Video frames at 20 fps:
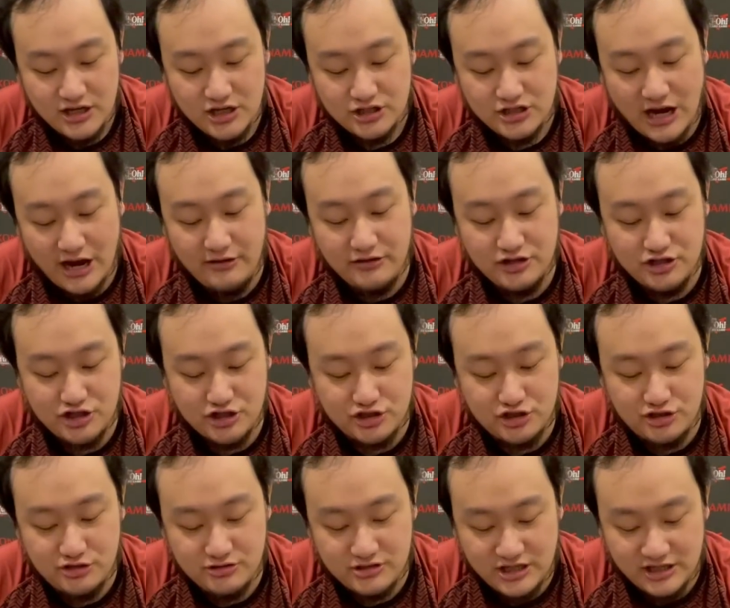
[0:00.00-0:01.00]
so I'm just
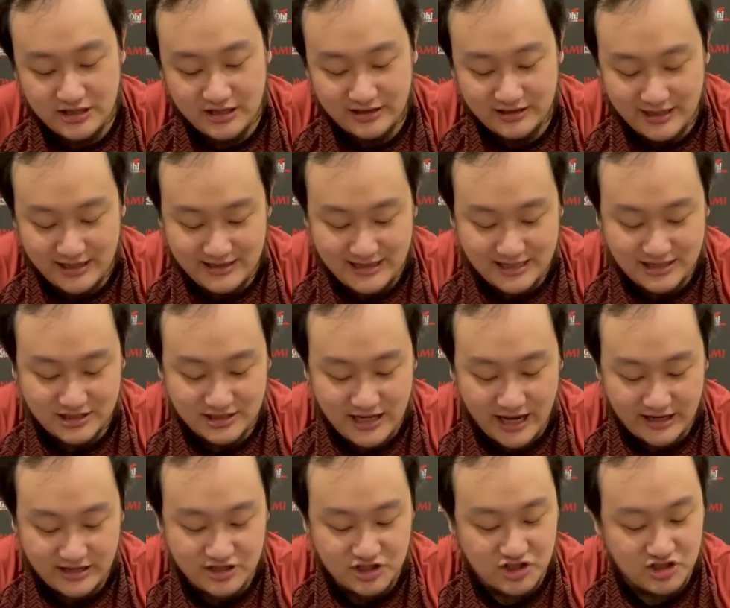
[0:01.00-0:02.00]
choosing the thing that's
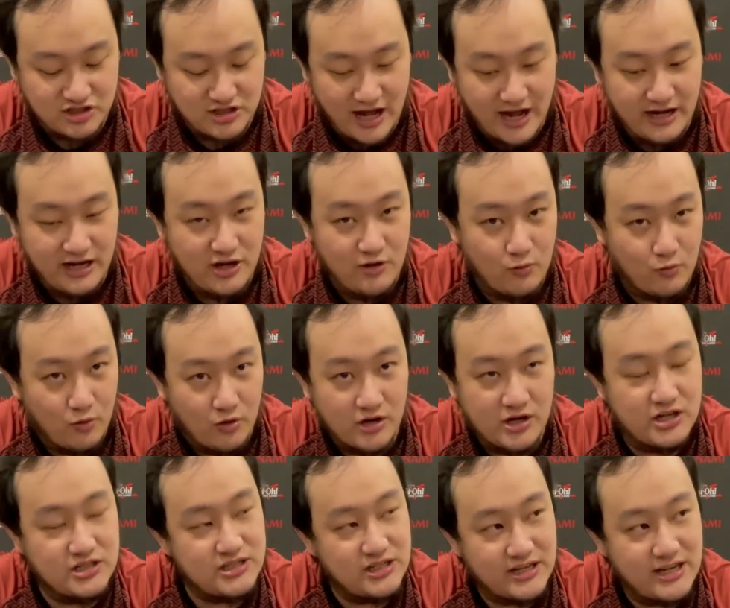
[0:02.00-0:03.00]
like slightly
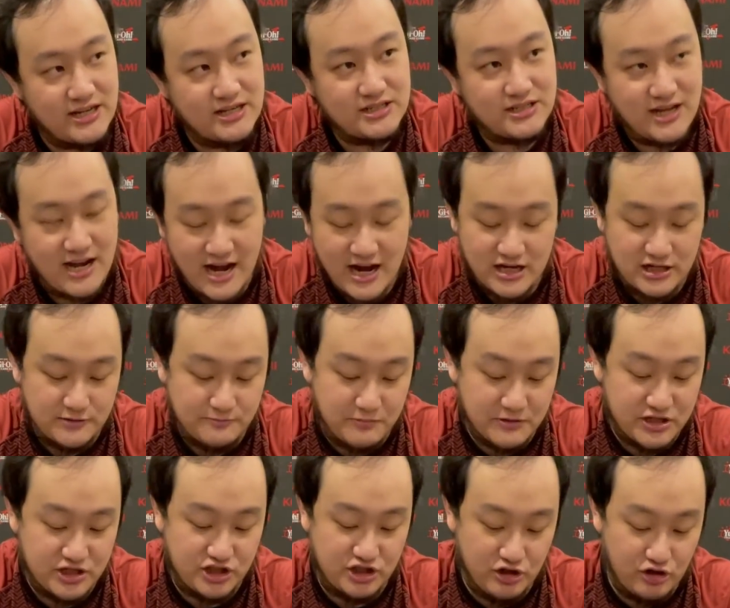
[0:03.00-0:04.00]
worse against cash,
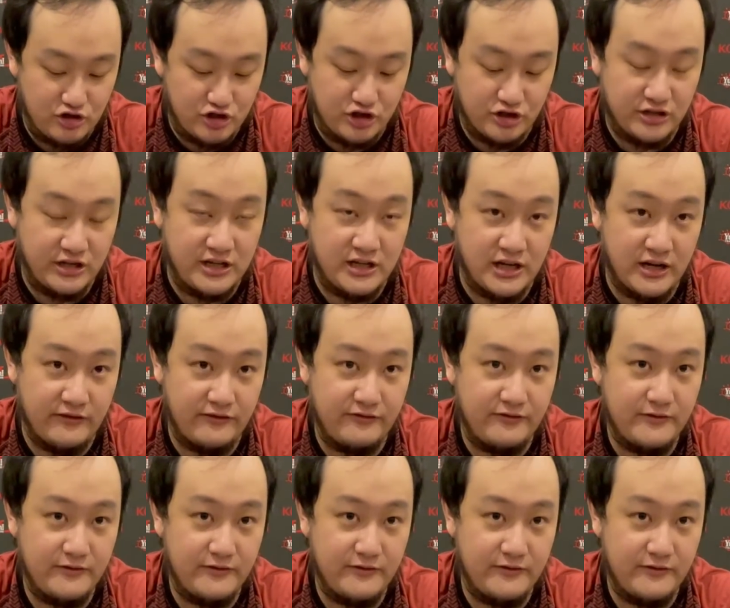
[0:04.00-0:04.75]
but still good enough.